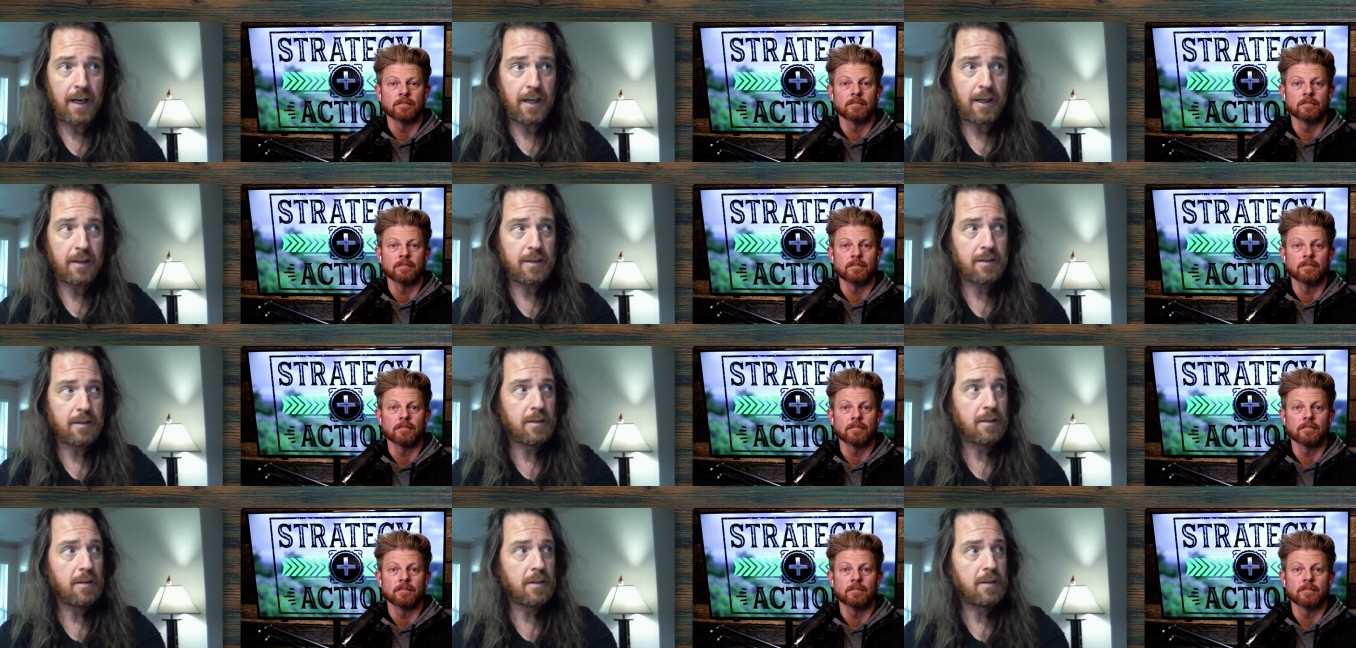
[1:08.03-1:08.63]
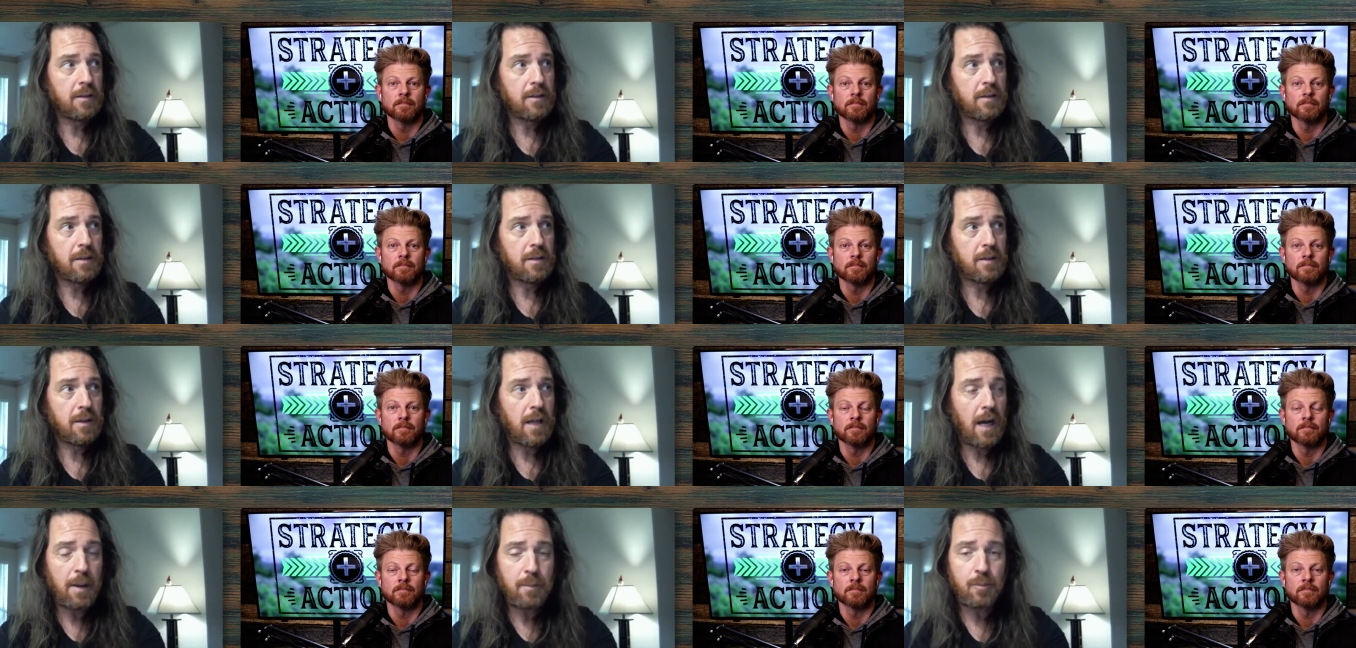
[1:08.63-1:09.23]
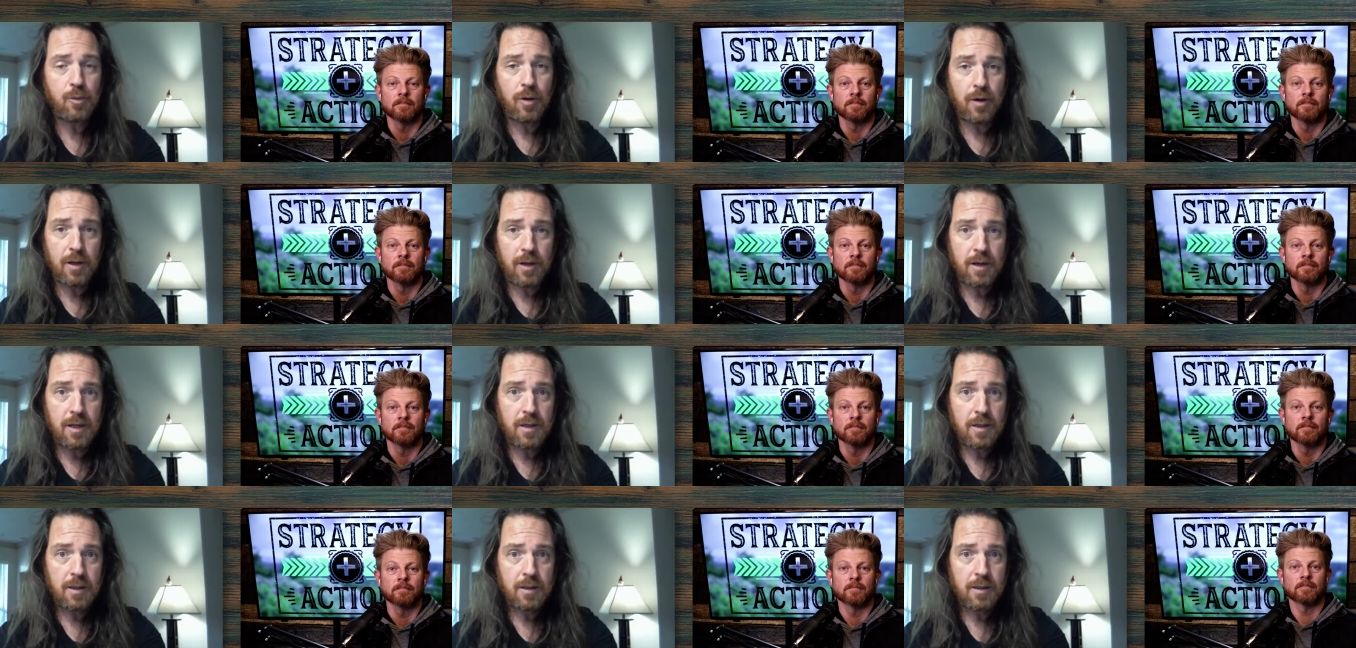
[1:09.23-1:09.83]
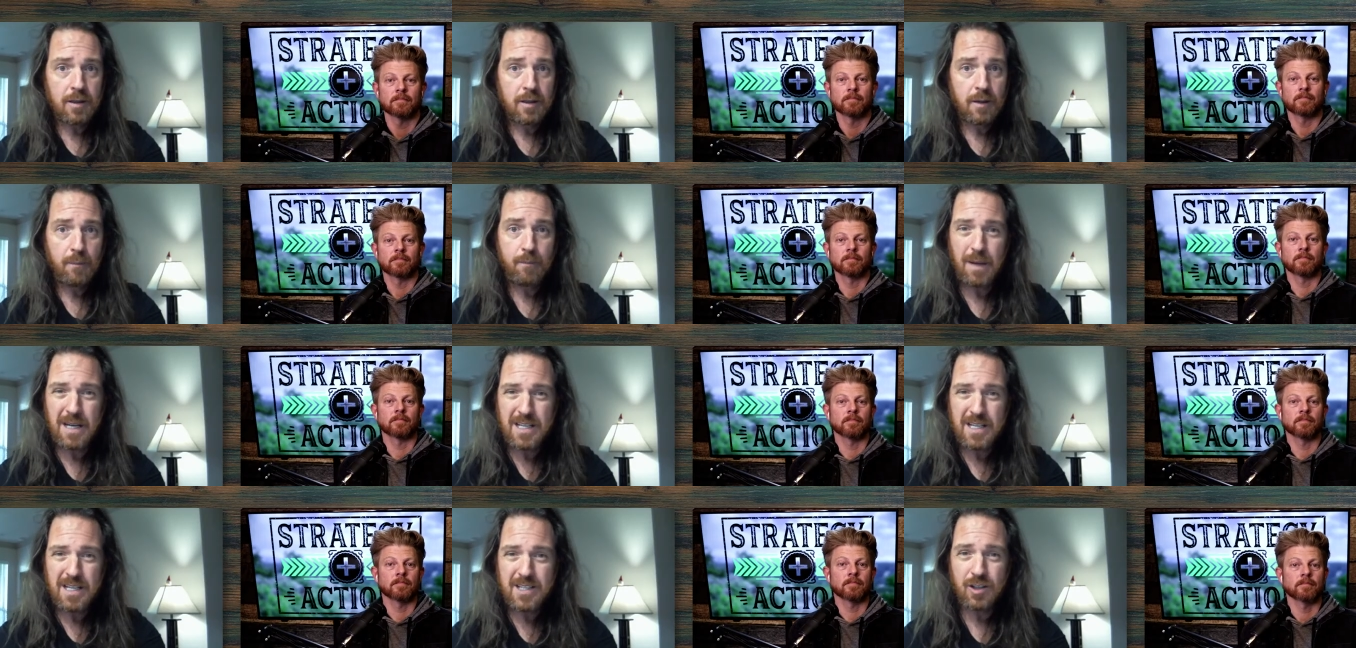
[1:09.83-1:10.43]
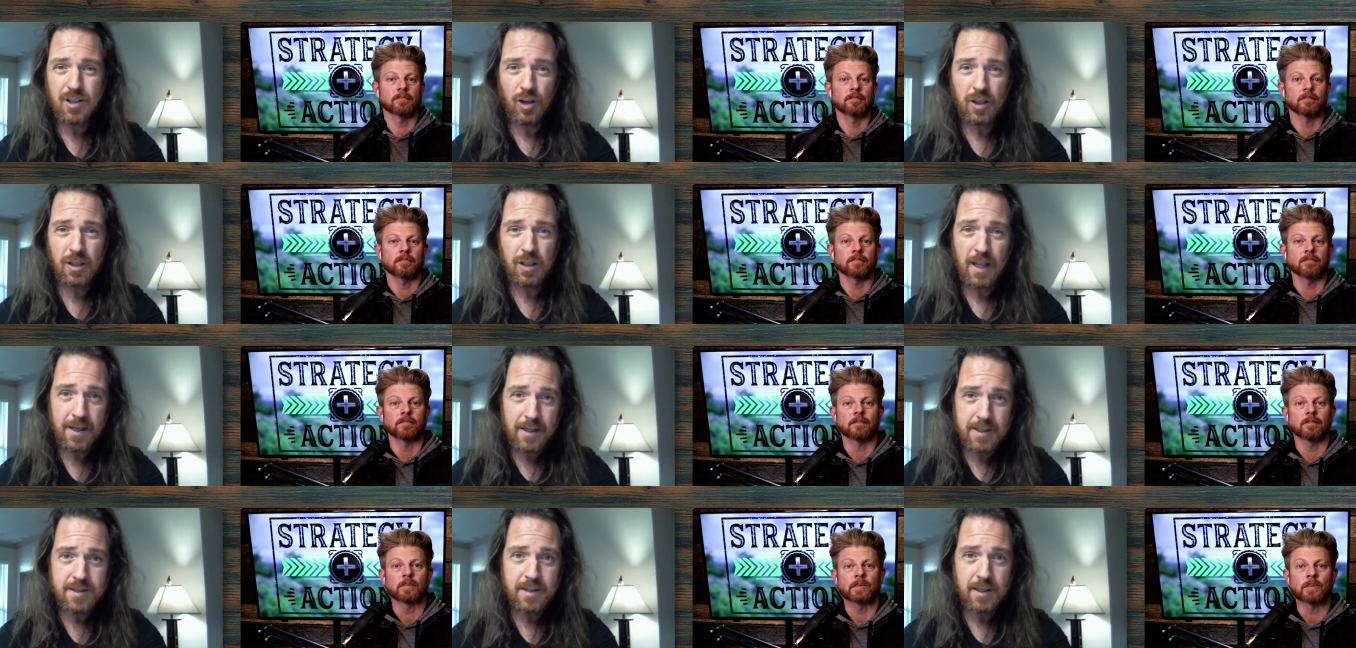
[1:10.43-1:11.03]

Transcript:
Speaker 1: a library based on a